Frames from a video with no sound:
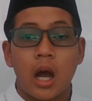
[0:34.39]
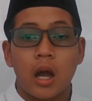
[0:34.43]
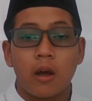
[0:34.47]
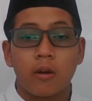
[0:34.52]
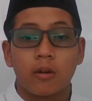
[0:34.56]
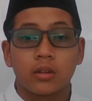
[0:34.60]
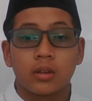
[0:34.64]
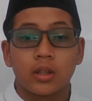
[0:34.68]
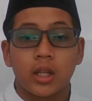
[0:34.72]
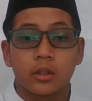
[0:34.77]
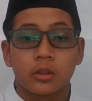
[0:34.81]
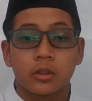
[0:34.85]
I
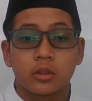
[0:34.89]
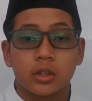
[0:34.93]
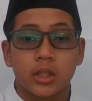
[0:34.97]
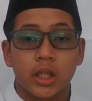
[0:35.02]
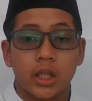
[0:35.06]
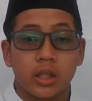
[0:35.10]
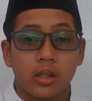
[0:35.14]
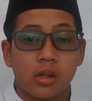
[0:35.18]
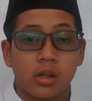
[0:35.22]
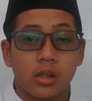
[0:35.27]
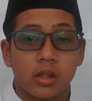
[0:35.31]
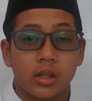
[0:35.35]
would like to
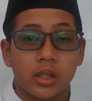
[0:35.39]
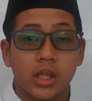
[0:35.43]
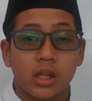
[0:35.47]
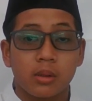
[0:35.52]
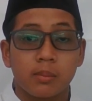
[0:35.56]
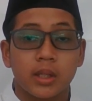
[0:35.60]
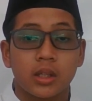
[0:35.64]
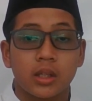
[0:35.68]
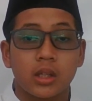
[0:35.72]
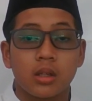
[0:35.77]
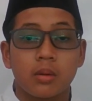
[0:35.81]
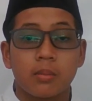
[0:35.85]
tell you a
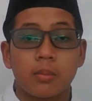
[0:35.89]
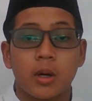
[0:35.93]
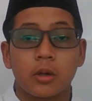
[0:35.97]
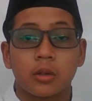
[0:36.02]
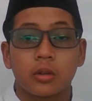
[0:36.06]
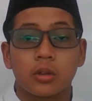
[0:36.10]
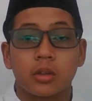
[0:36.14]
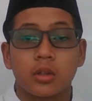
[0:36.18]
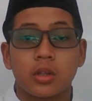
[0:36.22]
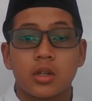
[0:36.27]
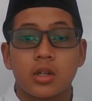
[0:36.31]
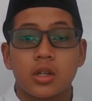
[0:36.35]
little bit
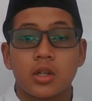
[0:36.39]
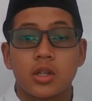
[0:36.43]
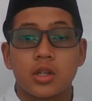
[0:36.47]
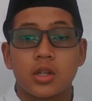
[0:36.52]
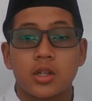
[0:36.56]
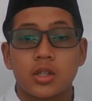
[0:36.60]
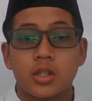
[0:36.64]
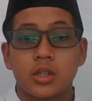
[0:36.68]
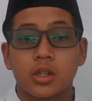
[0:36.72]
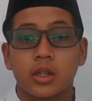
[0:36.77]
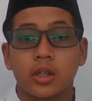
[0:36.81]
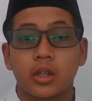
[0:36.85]
about
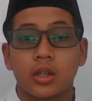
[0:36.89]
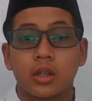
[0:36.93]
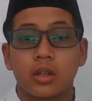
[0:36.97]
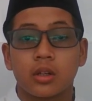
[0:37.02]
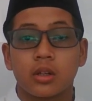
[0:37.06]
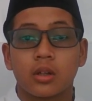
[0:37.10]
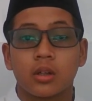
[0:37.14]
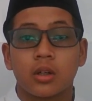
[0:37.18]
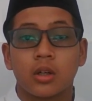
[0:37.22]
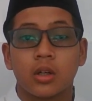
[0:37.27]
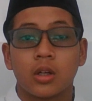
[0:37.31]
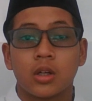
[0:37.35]
shirk.
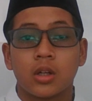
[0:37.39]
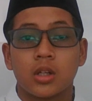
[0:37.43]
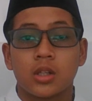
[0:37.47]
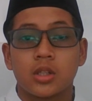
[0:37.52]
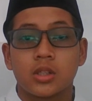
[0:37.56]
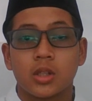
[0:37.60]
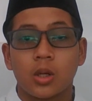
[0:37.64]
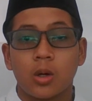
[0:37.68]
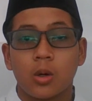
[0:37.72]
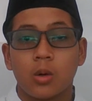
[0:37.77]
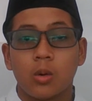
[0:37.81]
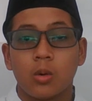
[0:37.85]

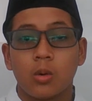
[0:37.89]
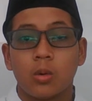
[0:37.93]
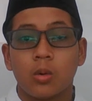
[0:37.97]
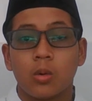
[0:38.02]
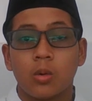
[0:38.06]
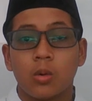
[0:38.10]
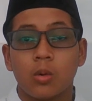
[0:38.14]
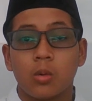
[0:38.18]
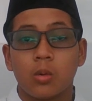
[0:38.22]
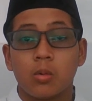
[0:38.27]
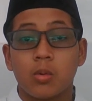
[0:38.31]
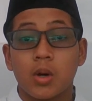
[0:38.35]
So,
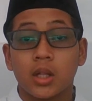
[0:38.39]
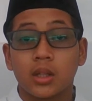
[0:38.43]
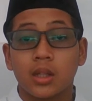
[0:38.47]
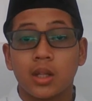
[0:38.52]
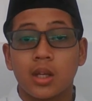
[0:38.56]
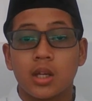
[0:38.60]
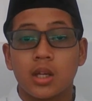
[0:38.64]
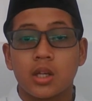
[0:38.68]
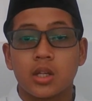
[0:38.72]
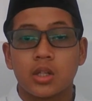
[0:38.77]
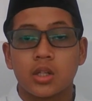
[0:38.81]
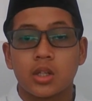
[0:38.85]
what
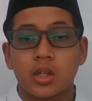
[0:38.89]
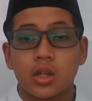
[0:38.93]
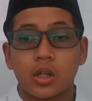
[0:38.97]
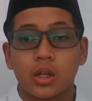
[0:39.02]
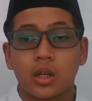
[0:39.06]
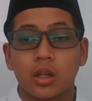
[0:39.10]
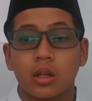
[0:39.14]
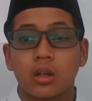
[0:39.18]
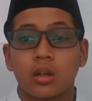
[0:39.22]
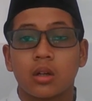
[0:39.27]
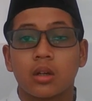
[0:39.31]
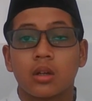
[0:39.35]
is
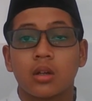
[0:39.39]
shirk?